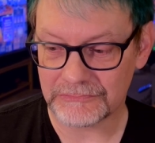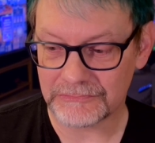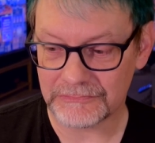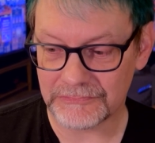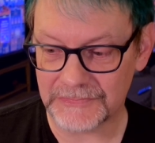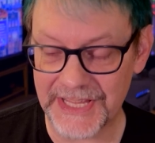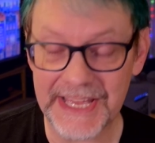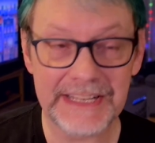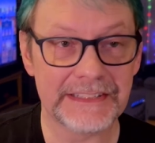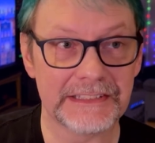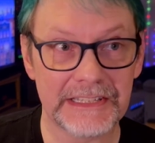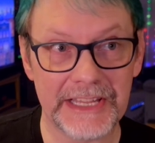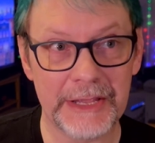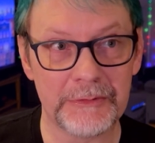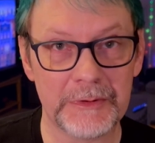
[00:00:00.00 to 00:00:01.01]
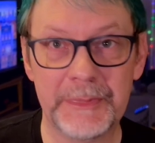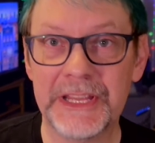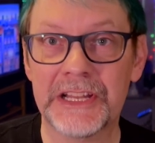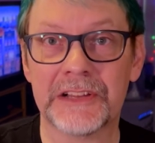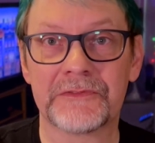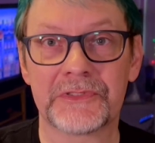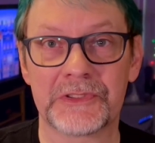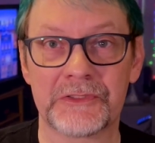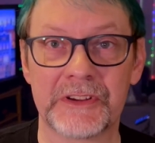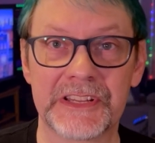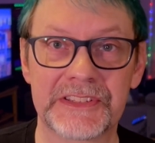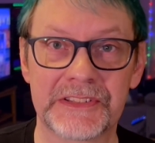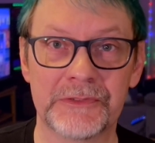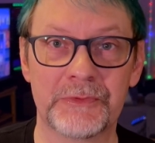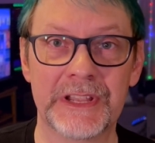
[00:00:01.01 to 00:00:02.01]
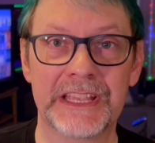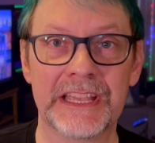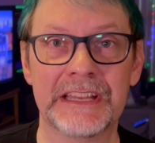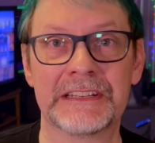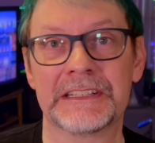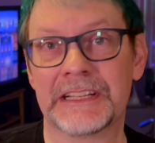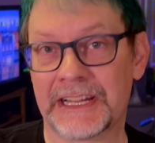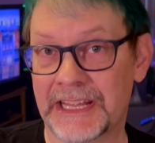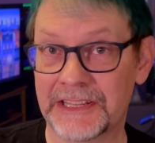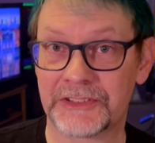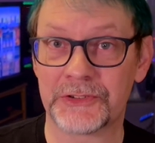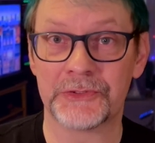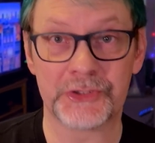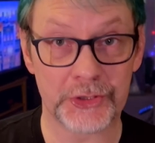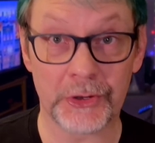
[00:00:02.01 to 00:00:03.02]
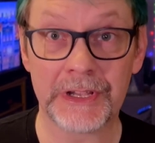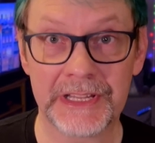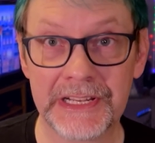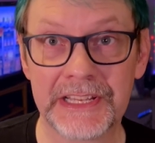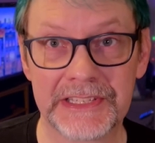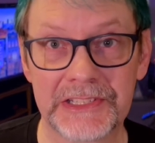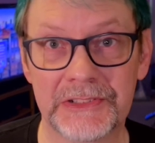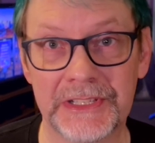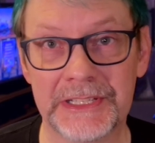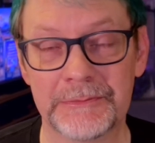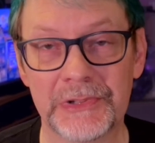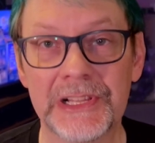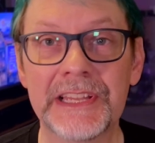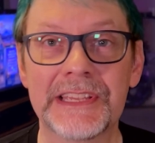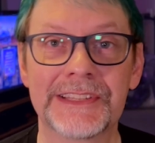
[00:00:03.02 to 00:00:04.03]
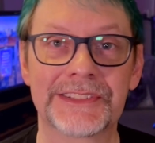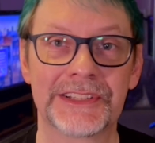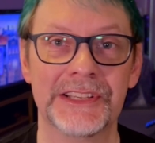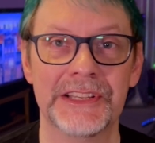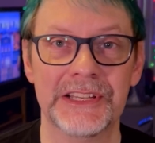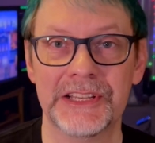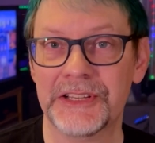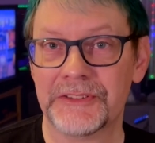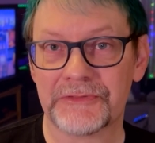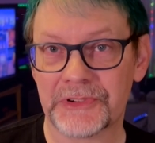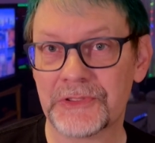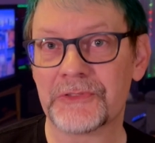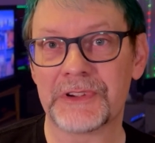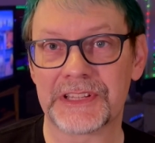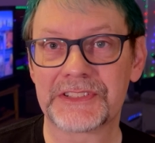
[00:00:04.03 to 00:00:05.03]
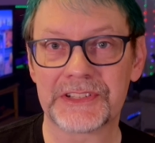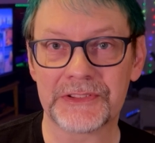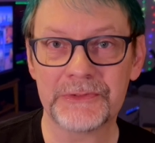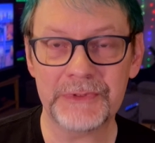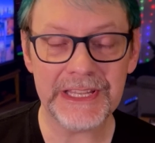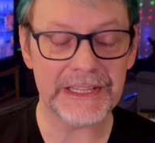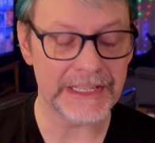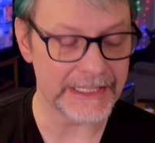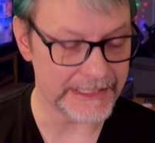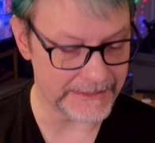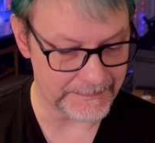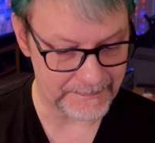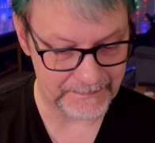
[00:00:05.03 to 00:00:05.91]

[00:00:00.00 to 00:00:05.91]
then it would be done for the rest of the weekend, and I get to enjoy a nice clean place for the rest of the weekend.